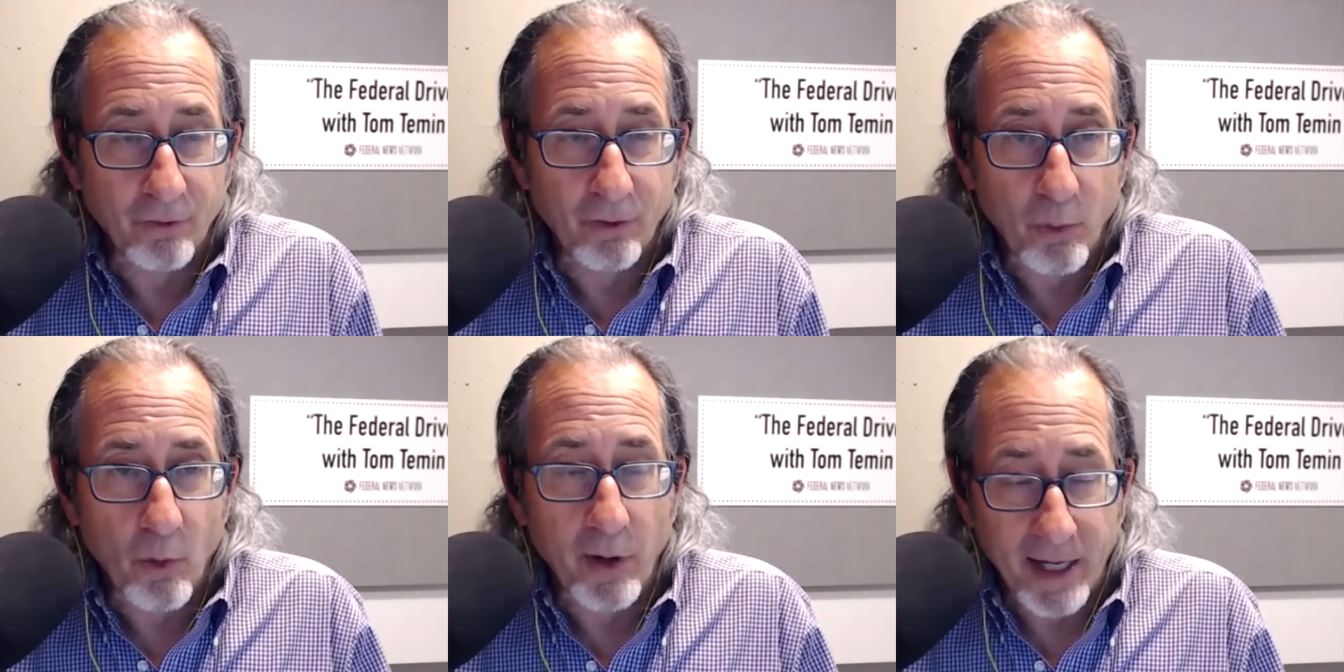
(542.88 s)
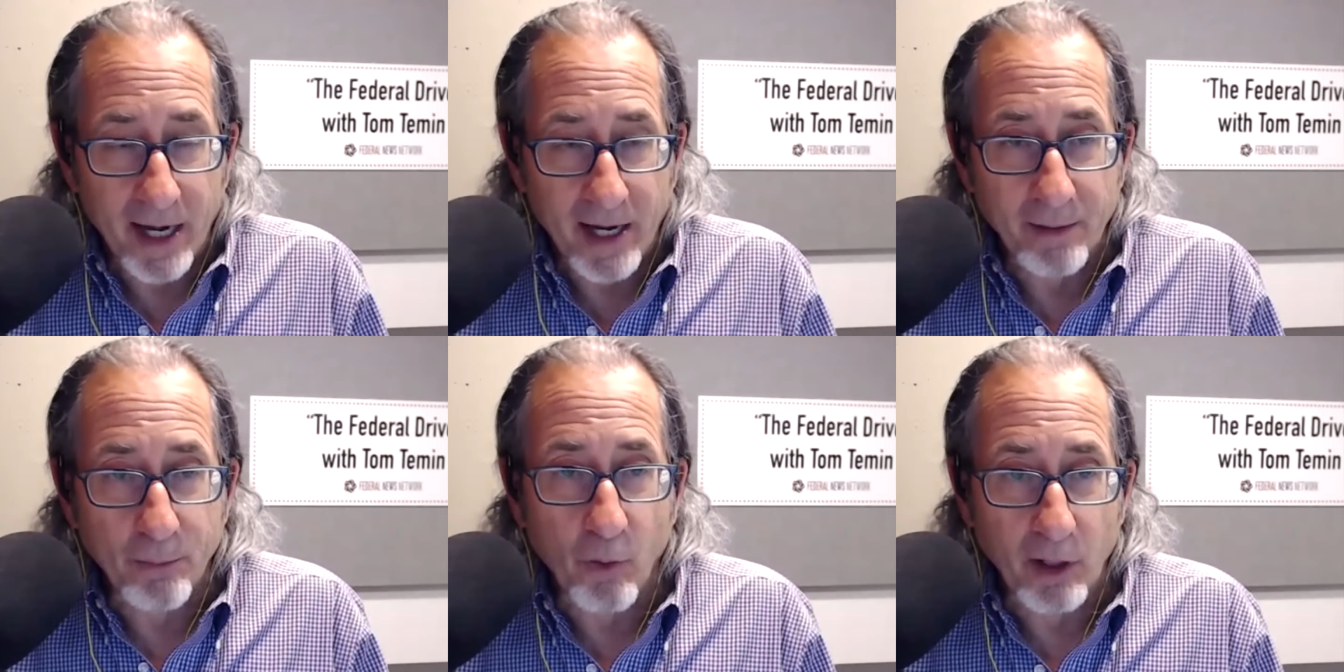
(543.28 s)
from point
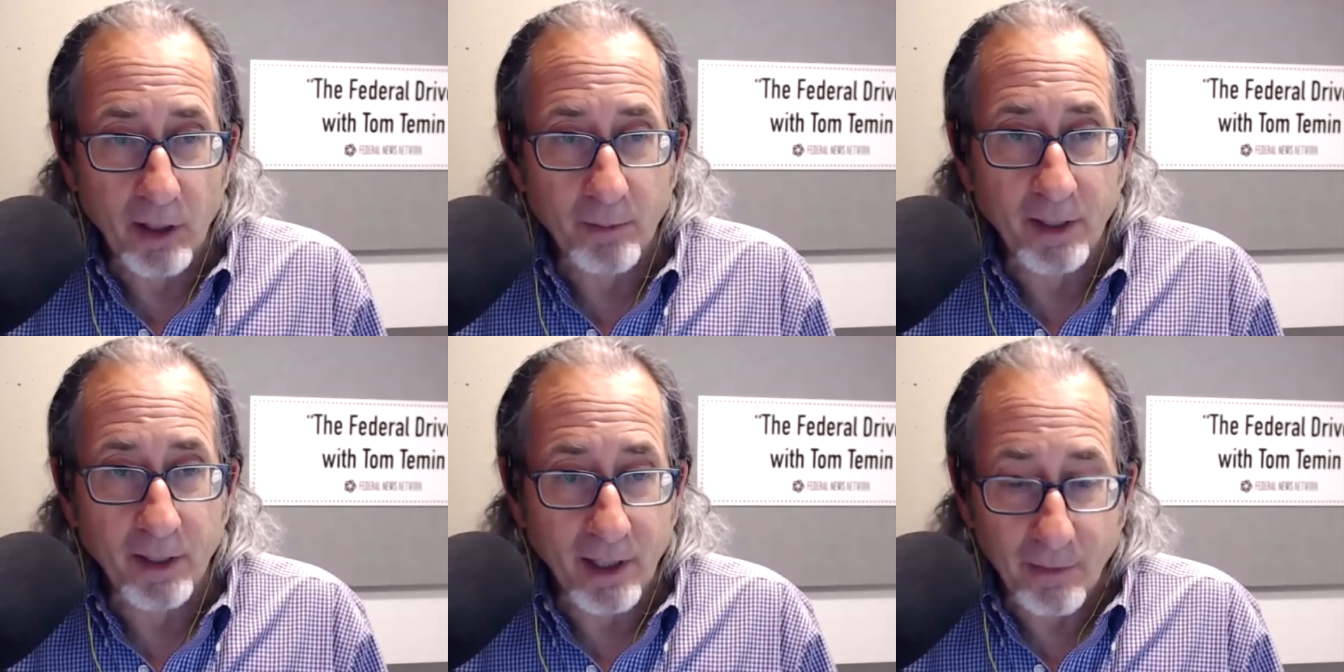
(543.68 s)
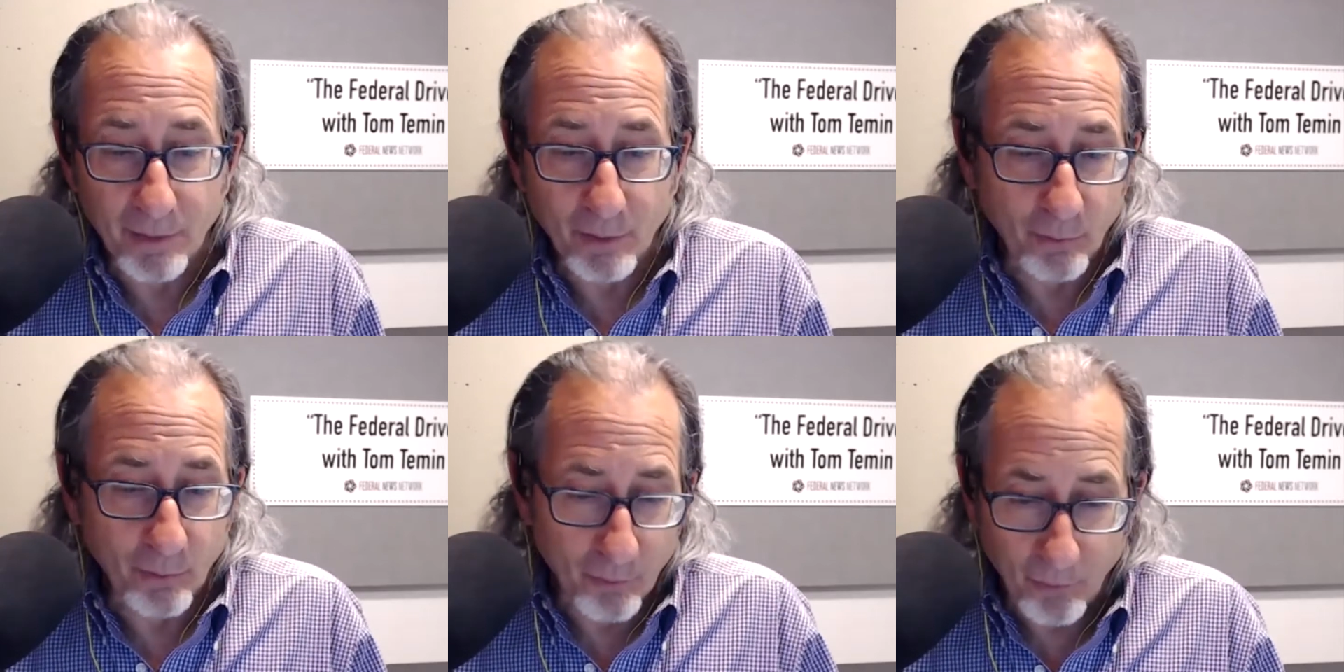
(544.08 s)
A to point B,
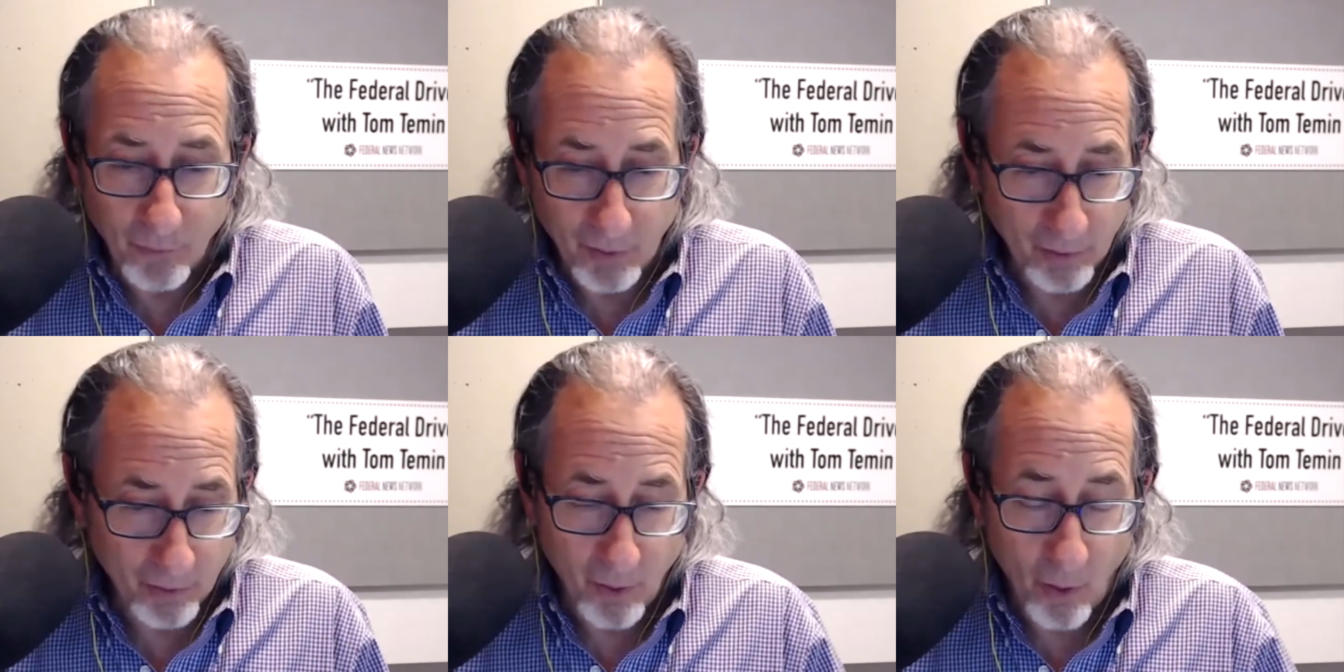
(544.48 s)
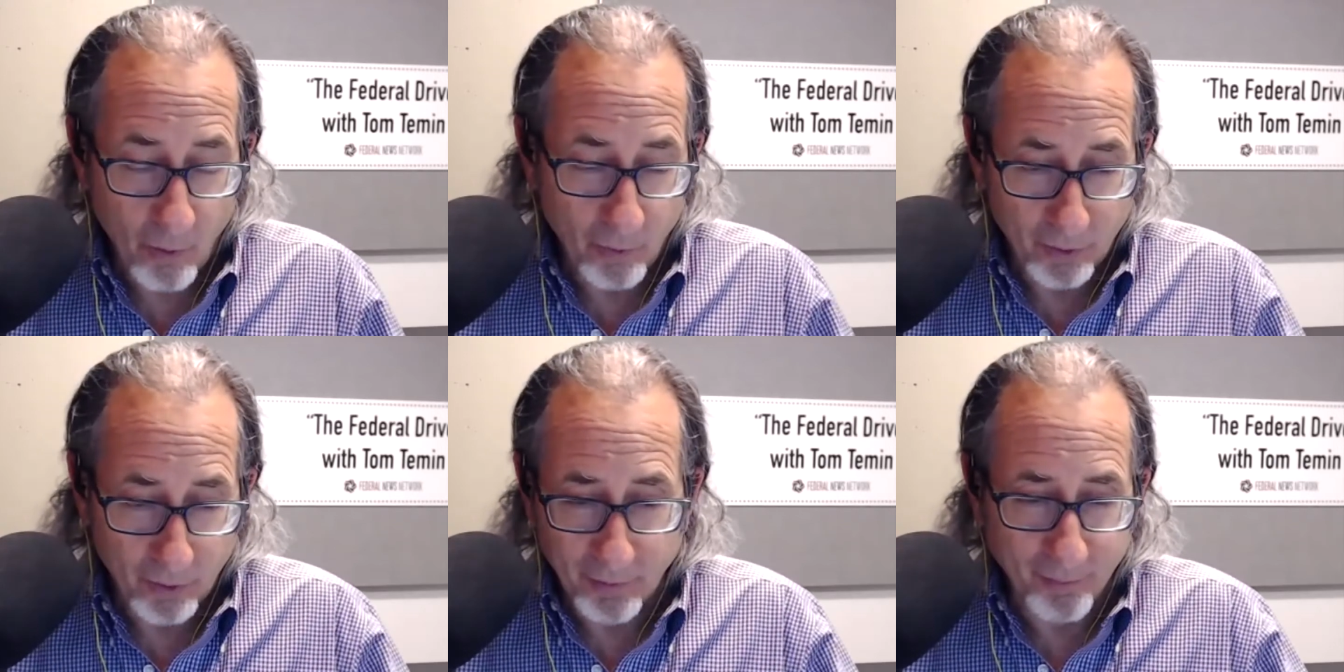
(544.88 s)
even
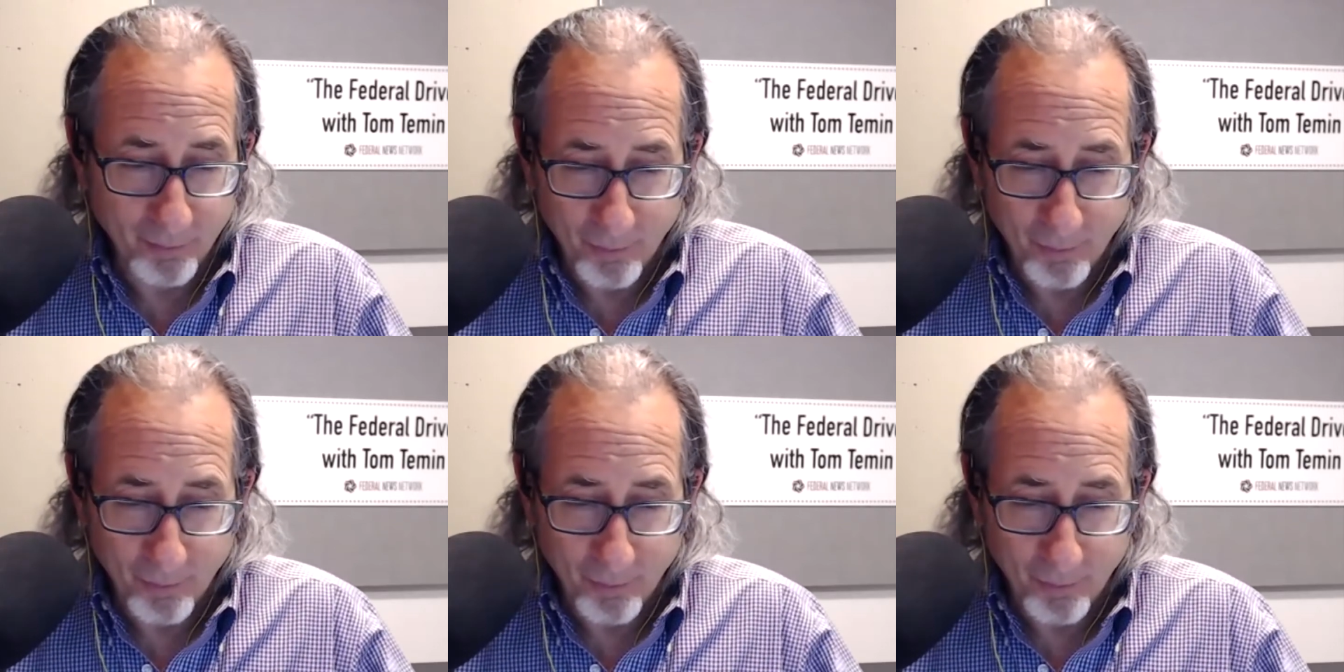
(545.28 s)
over